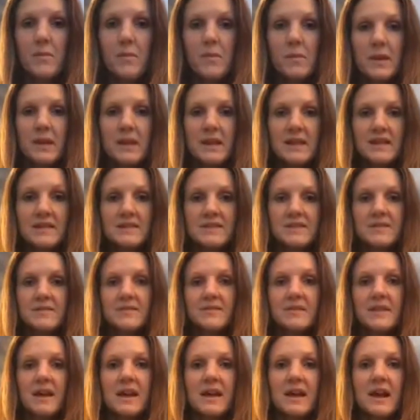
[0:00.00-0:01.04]
Please do
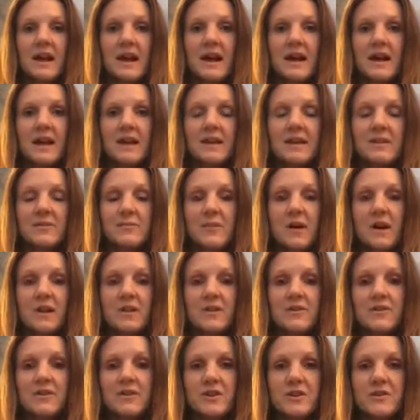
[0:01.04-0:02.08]
say hi and where
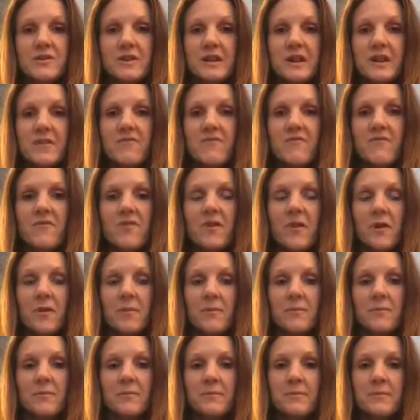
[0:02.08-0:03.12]
you're tuning in from,